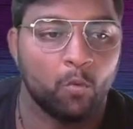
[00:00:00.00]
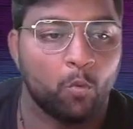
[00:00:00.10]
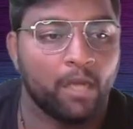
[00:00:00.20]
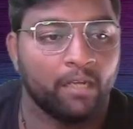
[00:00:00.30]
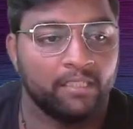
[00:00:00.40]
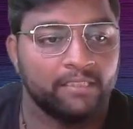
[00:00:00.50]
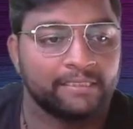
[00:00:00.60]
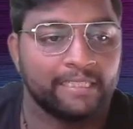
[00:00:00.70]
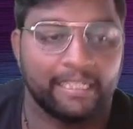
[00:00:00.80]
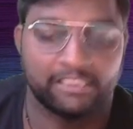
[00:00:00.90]
One
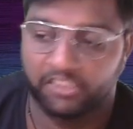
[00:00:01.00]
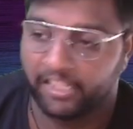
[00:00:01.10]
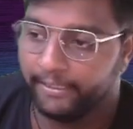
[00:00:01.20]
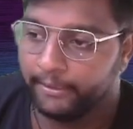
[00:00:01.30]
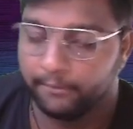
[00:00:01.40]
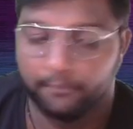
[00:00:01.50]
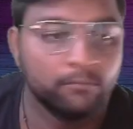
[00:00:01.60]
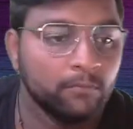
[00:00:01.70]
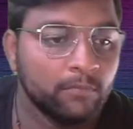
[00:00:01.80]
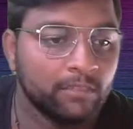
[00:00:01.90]
is clustering,
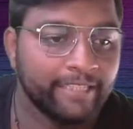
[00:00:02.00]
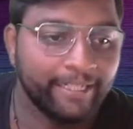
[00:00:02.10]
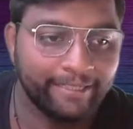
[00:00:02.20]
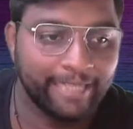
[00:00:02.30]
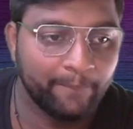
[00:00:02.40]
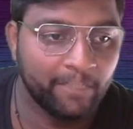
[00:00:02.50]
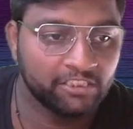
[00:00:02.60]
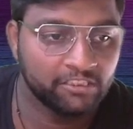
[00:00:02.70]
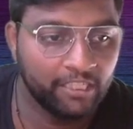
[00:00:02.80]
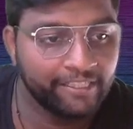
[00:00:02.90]
then
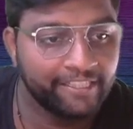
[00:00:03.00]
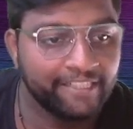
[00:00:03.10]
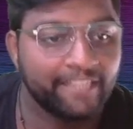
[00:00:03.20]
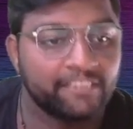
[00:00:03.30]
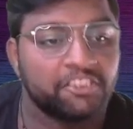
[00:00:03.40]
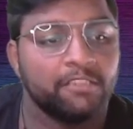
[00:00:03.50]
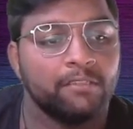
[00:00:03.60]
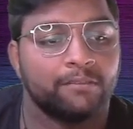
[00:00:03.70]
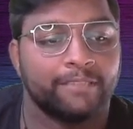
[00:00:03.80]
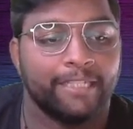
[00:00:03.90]
dimensionality
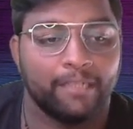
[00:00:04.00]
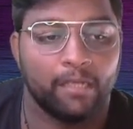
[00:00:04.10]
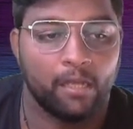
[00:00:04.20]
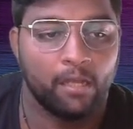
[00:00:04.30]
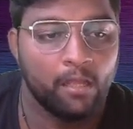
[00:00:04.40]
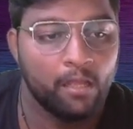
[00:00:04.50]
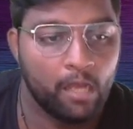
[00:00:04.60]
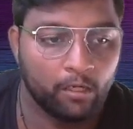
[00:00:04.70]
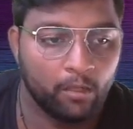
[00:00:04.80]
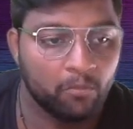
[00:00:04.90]
reduction, then
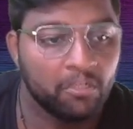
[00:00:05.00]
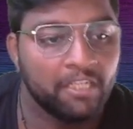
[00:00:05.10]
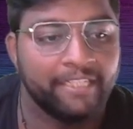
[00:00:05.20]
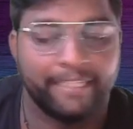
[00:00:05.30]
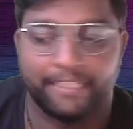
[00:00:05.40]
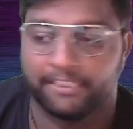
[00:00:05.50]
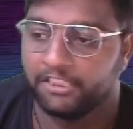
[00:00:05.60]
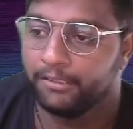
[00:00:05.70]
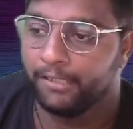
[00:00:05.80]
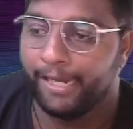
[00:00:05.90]
anomaly
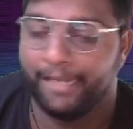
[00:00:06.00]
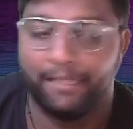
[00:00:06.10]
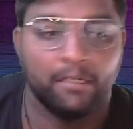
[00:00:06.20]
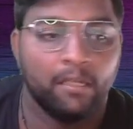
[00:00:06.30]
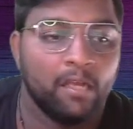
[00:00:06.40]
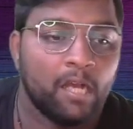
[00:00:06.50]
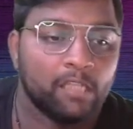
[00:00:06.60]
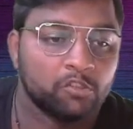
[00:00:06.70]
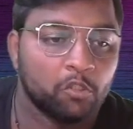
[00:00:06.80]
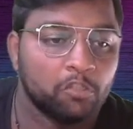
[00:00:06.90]
detection, and
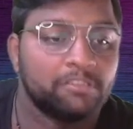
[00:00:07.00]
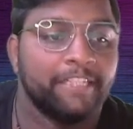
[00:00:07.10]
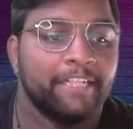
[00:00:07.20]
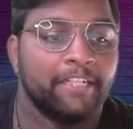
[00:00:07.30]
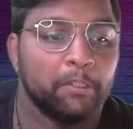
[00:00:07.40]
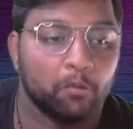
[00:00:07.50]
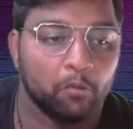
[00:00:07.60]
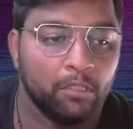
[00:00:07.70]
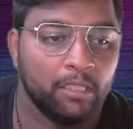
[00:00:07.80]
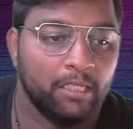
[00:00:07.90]
associative
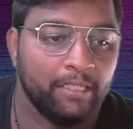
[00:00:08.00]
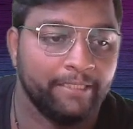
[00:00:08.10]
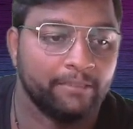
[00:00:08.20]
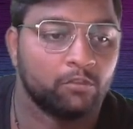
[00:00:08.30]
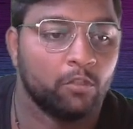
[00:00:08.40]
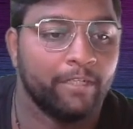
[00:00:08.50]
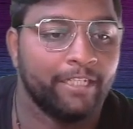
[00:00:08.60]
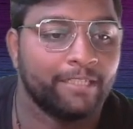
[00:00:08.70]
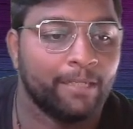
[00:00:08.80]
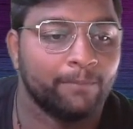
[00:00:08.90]
rule learning. So when
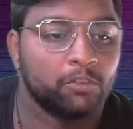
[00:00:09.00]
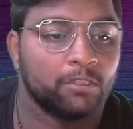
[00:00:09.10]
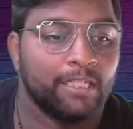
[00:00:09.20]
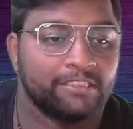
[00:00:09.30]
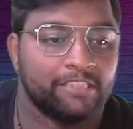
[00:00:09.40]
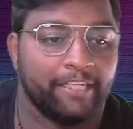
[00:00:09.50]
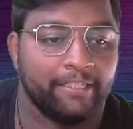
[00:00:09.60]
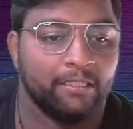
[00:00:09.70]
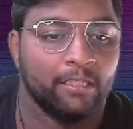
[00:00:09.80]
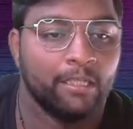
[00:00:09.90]
it comes to clustering,